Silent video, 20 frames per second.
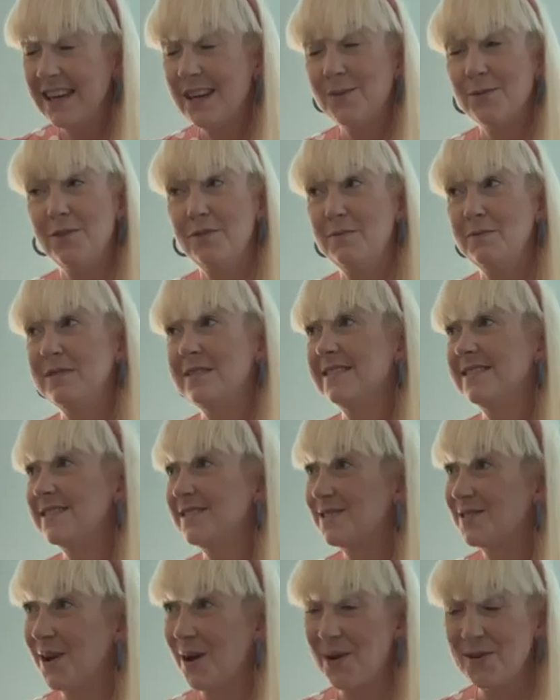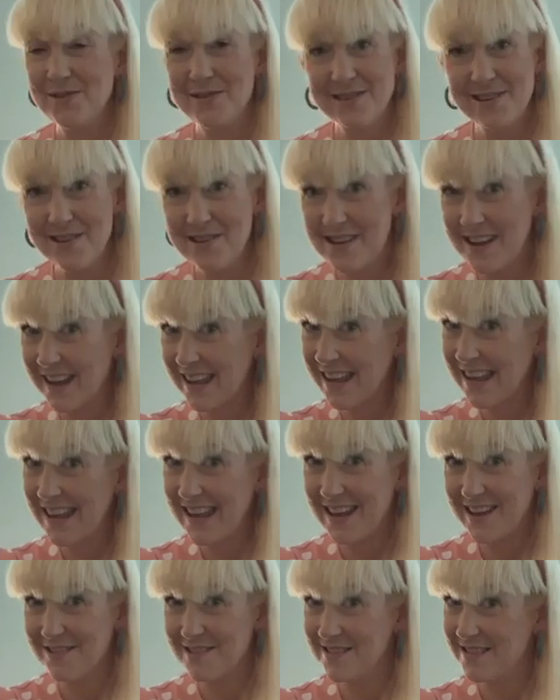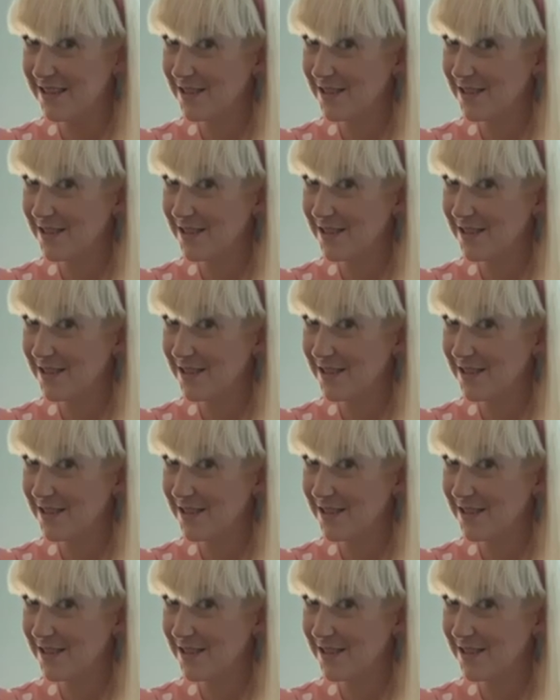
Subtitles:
we've been so lucky here in the